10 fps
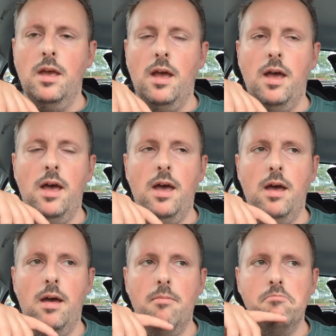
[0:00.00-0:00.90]

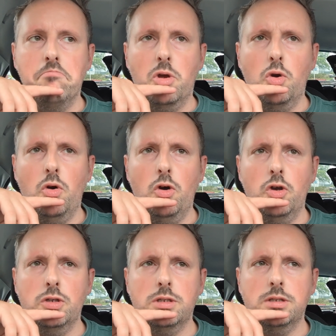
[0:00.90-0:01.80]

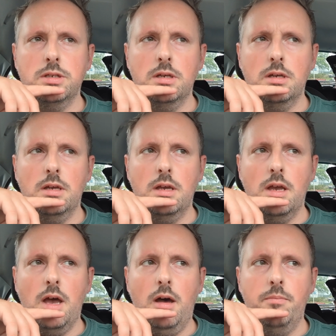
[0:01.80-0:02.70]
Because
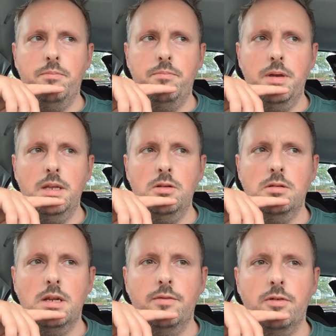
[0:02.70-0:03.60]
I've been
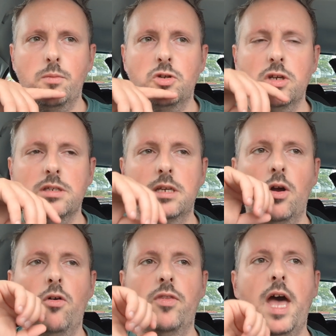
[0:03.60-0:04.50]
delivering with Just Eat
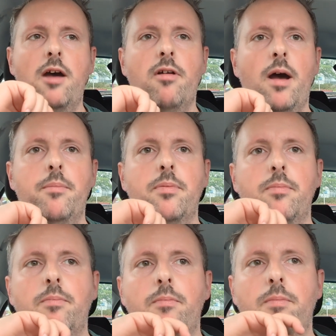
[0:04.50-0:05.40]
on their app
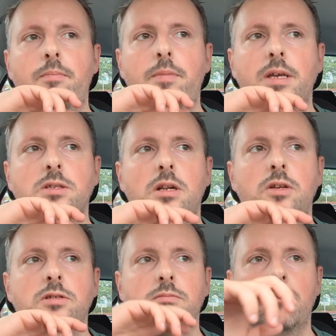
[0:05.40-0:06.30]

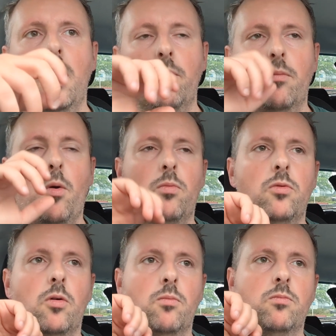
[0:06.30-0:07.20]
exclusive, but
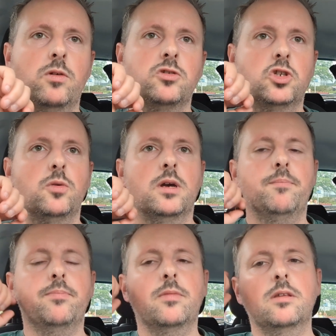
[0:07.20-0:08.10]
not with Stuart
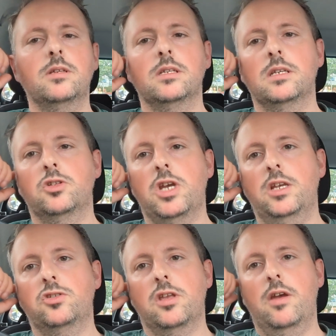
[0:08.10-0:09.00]
since it
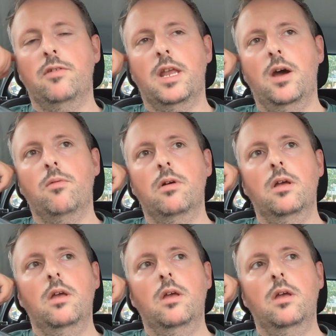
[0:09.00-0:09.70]
changed over now,